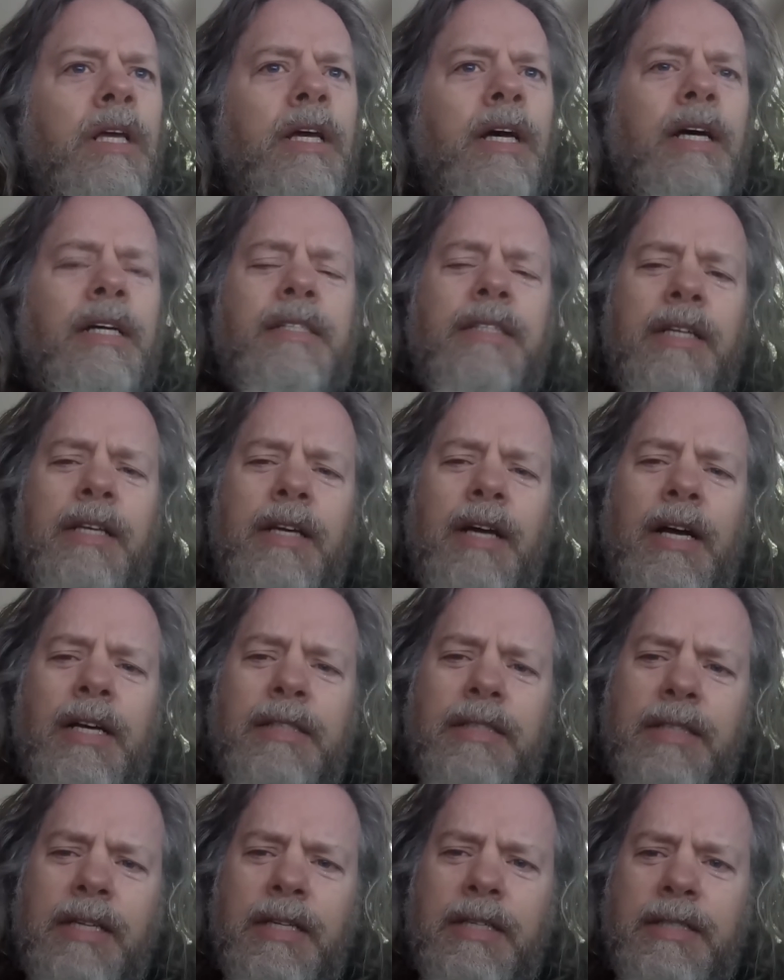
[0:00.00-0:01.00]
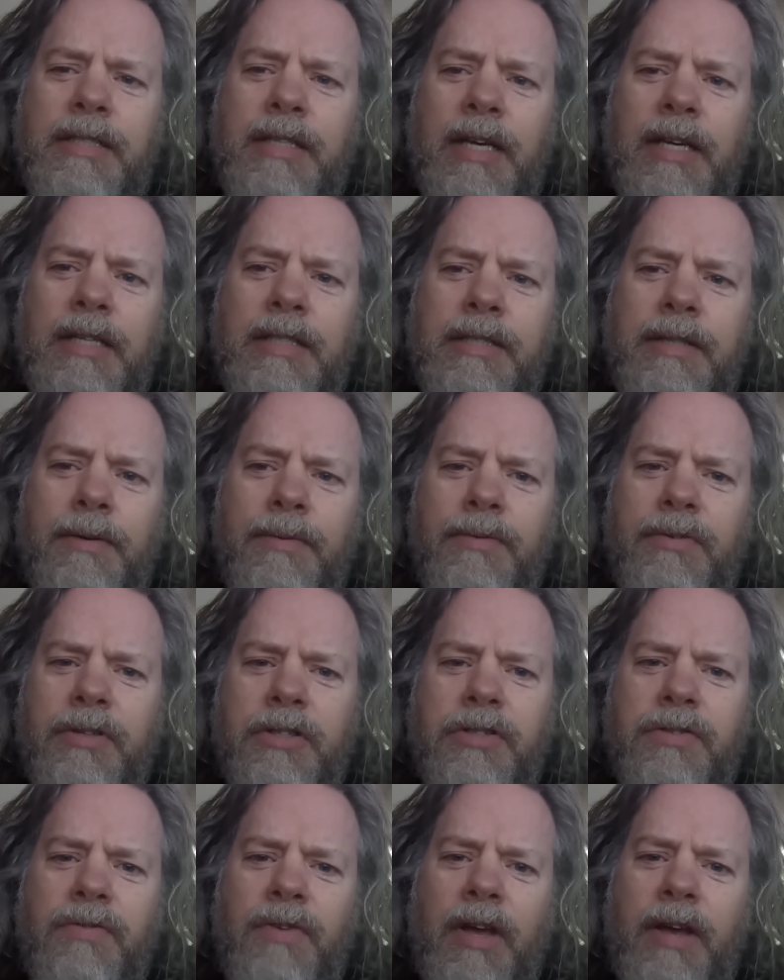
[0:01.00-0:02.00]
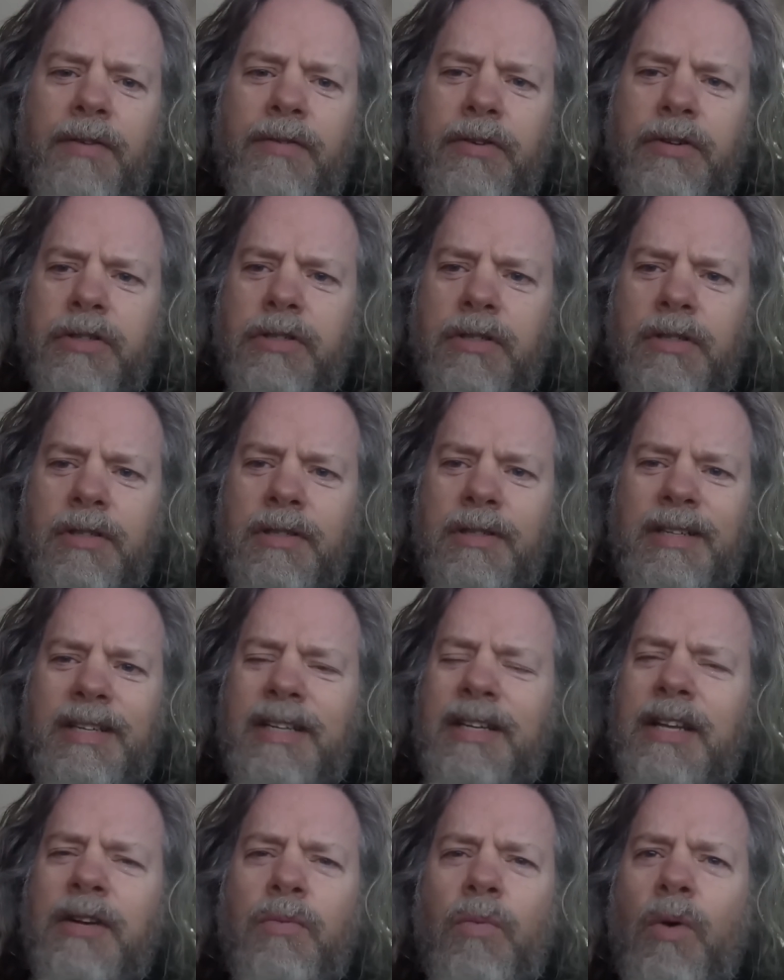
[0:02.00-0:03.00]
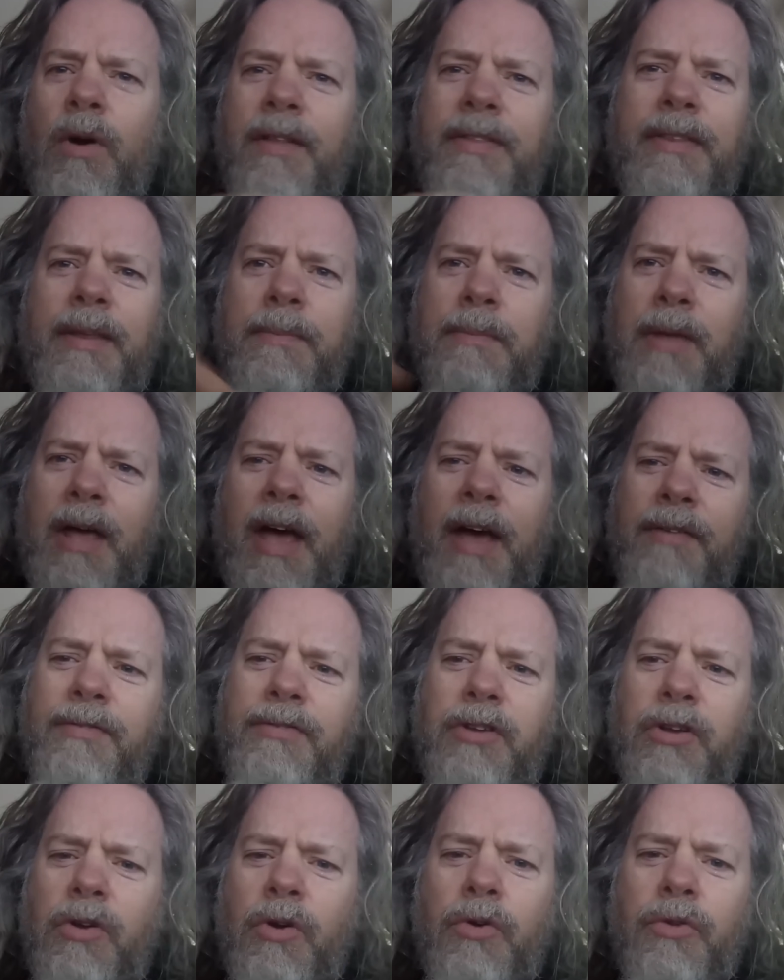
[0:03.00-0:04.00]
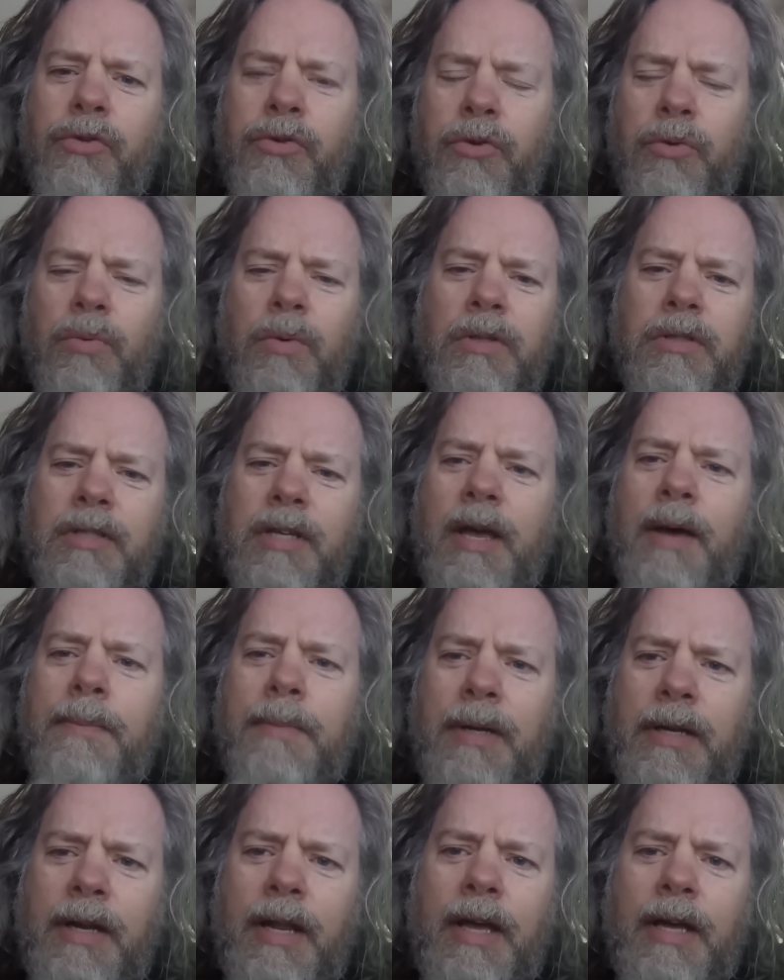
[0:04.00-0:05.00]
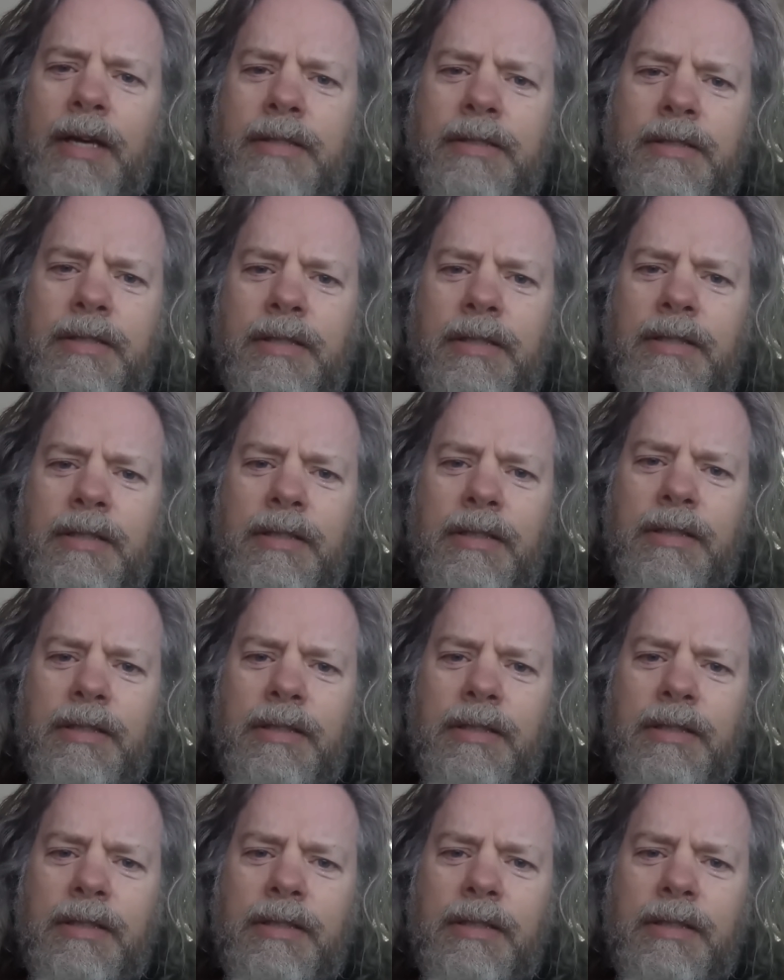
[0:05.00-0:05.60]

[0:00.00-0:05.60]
I said, God's going to take some of his favorites. He doesn't want them to have to go through what's coming next.